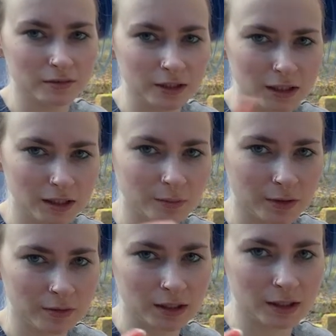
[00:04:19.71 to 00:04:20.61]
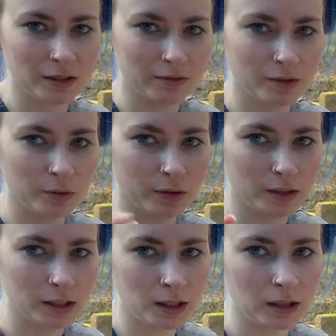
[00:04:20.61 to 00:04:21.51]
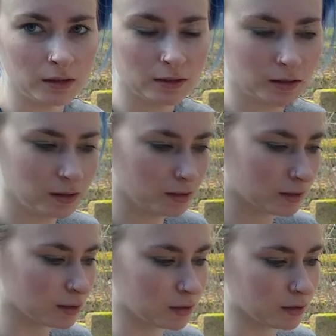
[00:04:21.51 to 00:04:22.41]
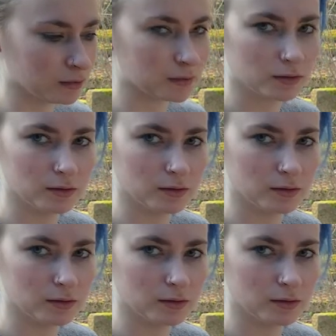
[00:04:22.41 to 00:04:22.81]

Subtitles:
I need to be able to see if you can see the stuff.